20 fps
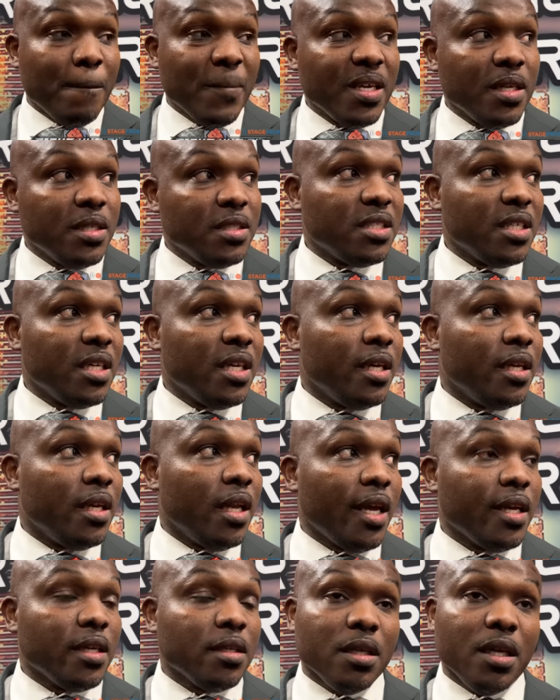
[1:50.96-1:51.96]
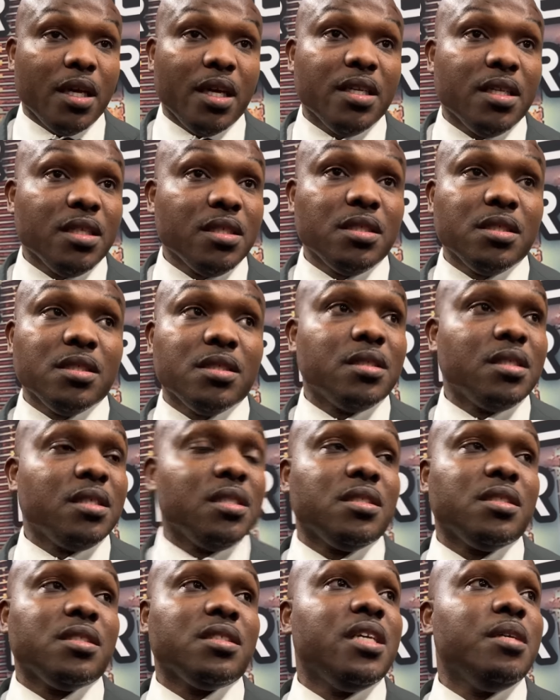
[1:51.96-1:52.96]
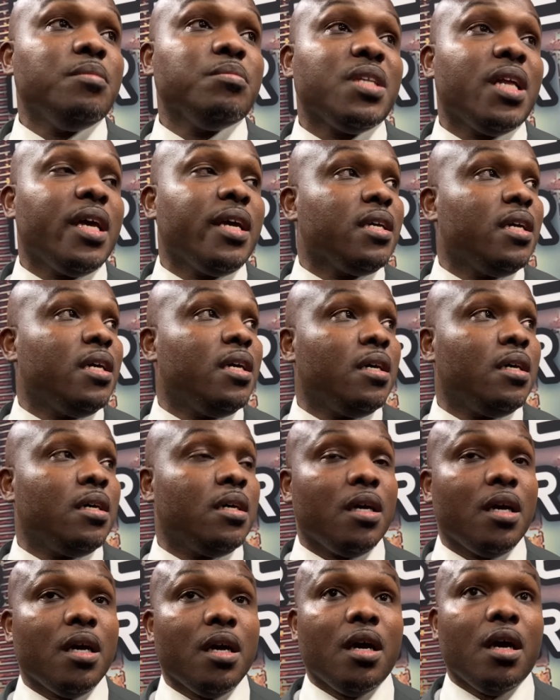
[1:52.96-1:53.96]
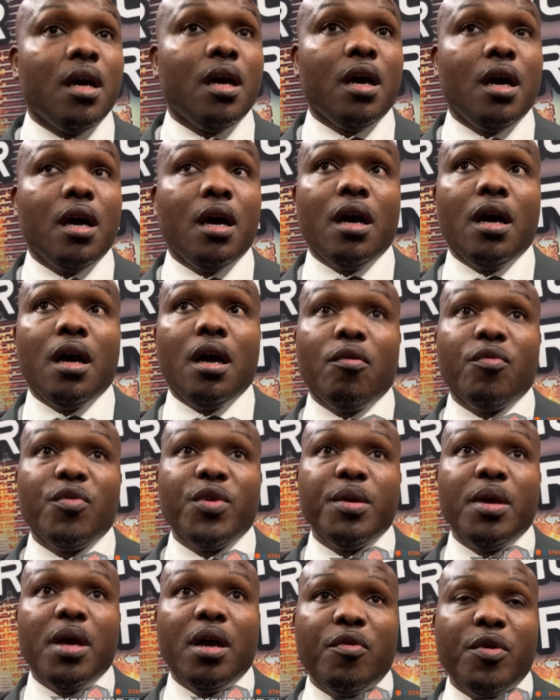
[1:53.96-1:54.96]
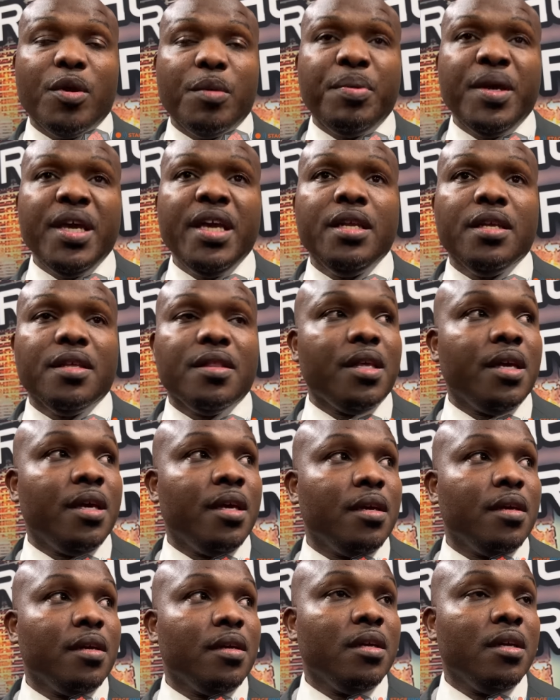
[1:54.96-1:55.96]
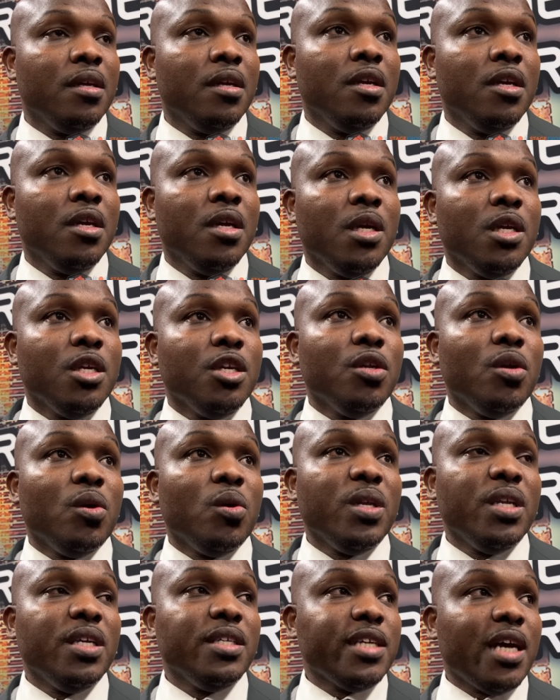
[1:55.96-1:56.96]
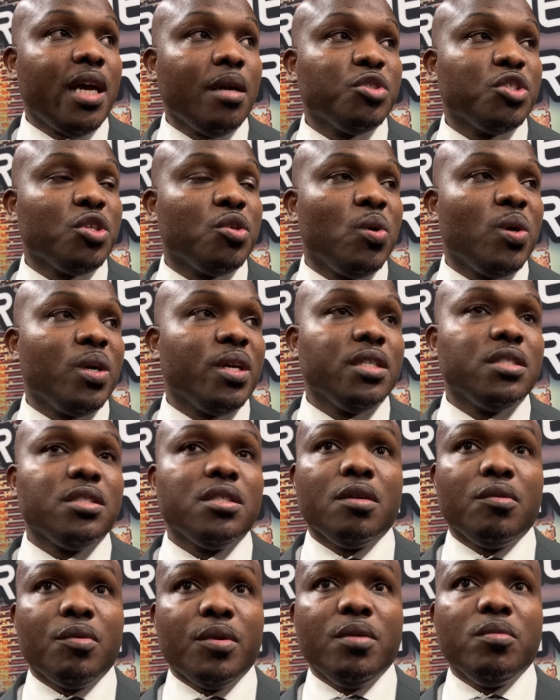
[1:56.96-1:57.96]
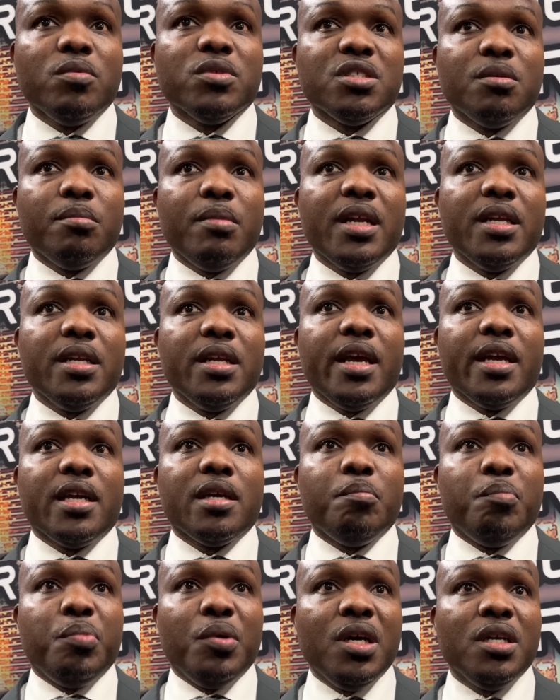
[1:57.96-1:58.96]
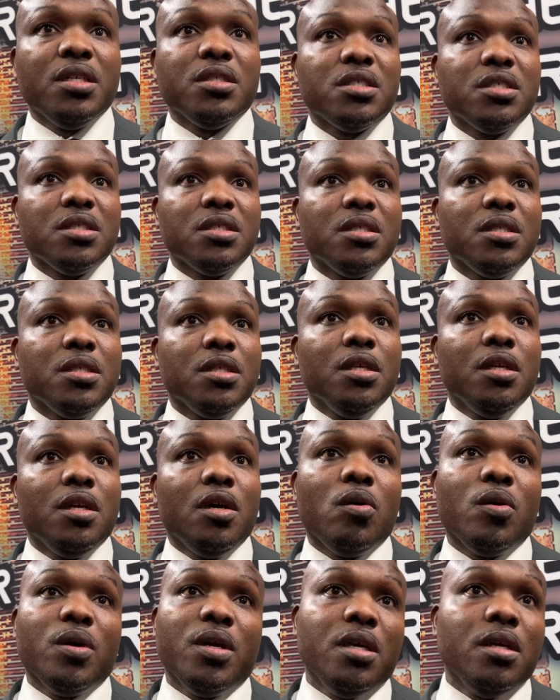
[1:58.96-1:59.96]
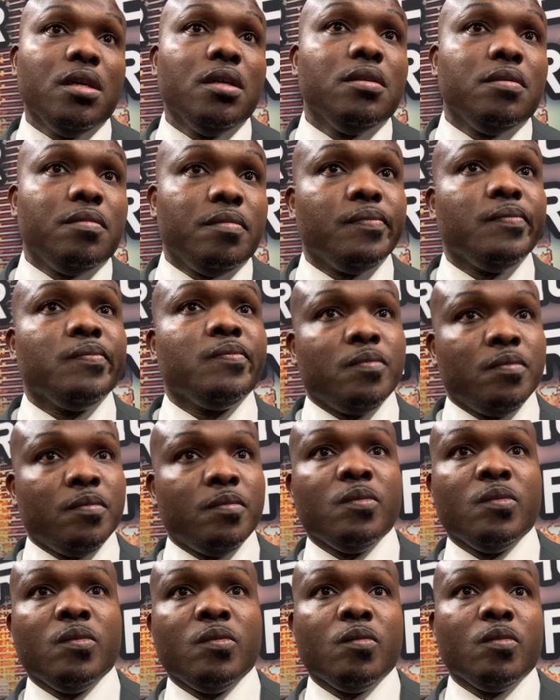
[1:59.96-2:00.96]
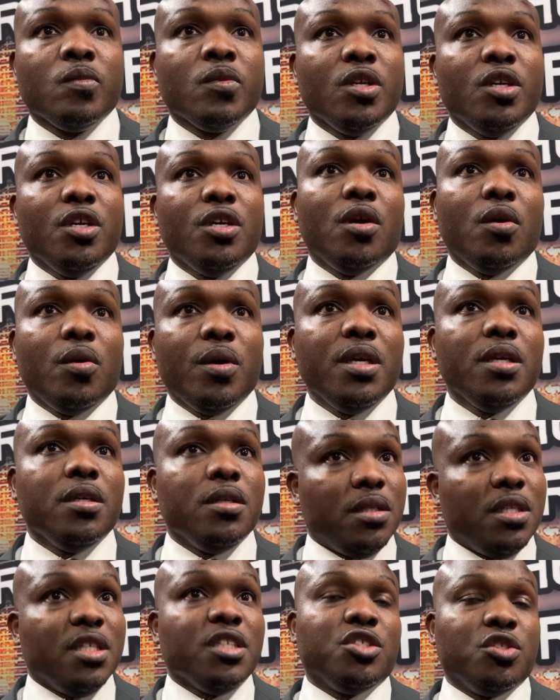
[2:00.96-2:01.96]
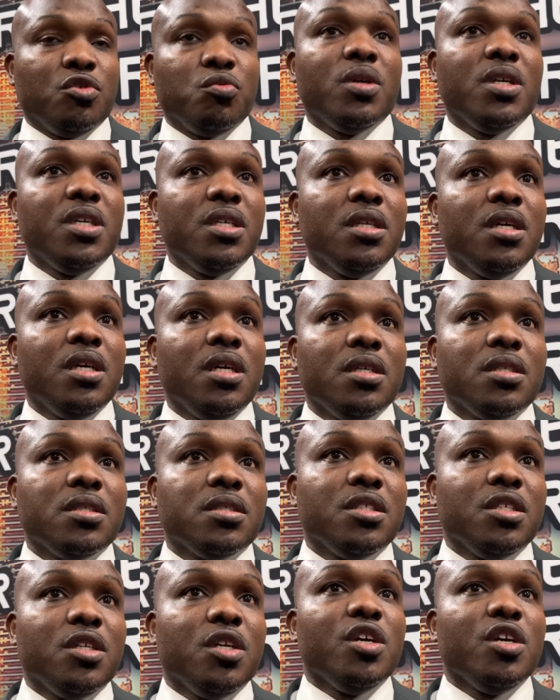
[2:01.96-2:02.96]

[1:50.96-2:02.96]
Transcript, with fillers: he said, like, hey, this seems like a repeated thing. You know, anytime Shakur gets in the ring with somebody that can punch, you know, this is what he does. You know,